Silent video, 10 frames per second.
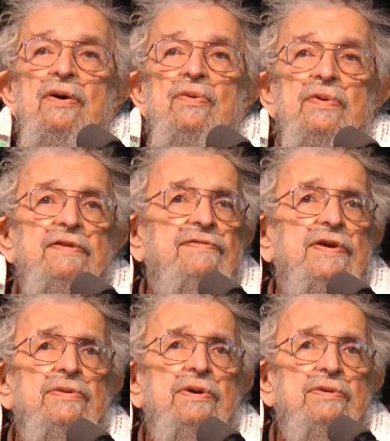who was
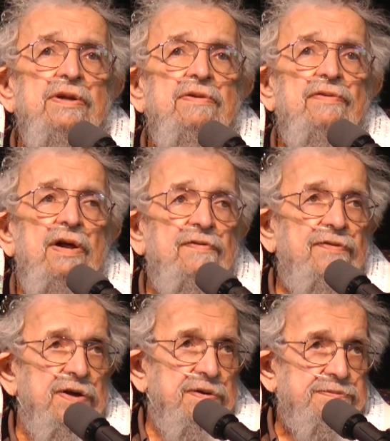very good at
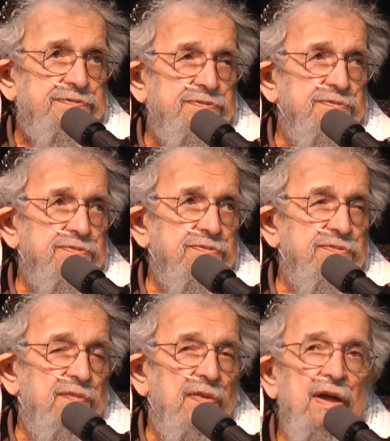Rolfing,
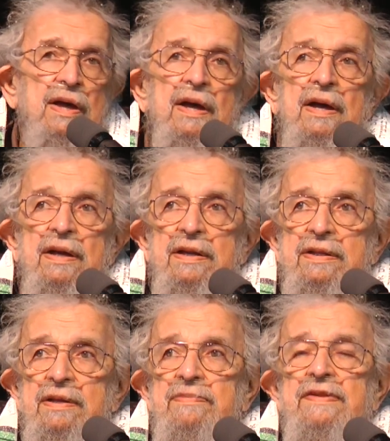and he
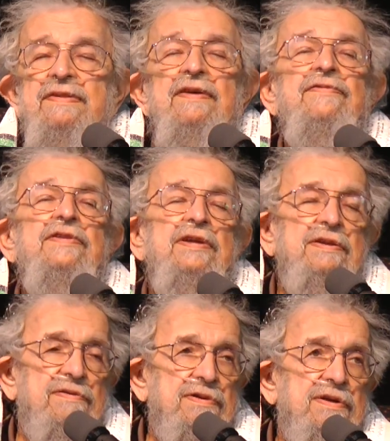did me
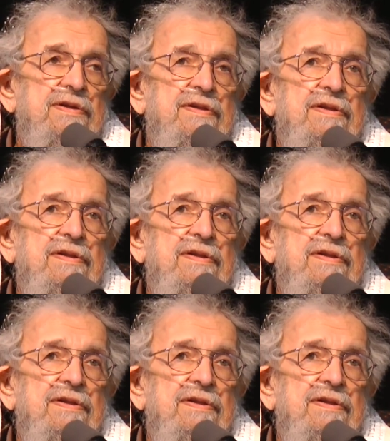17